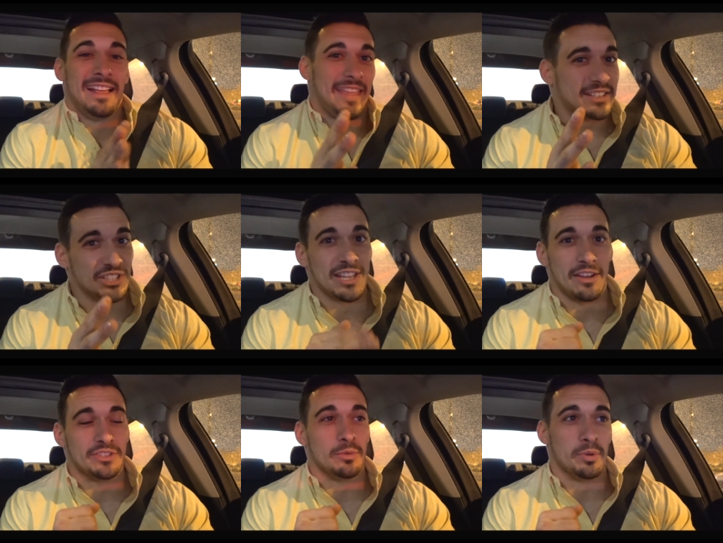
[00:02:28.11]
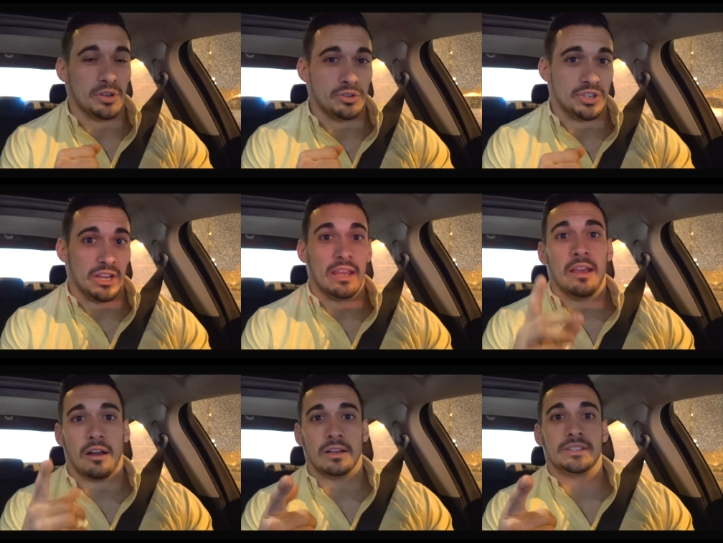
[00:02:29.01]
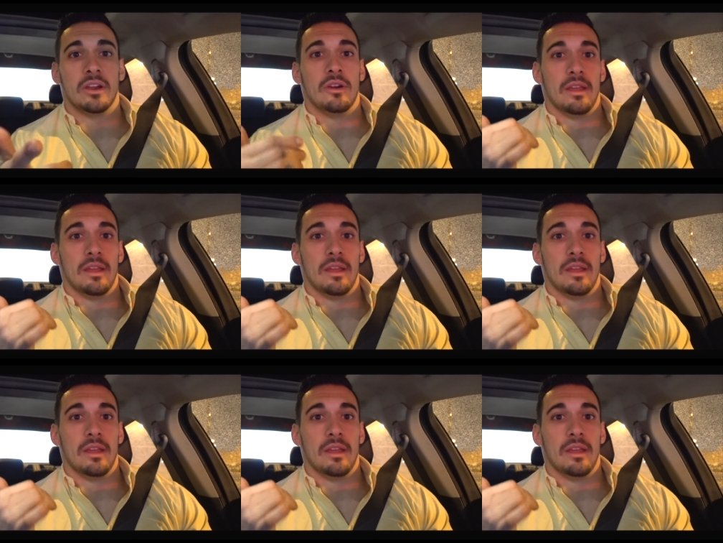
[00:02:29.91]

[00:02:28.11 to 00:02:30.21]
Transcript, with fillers: That just sounded super douchey. Also,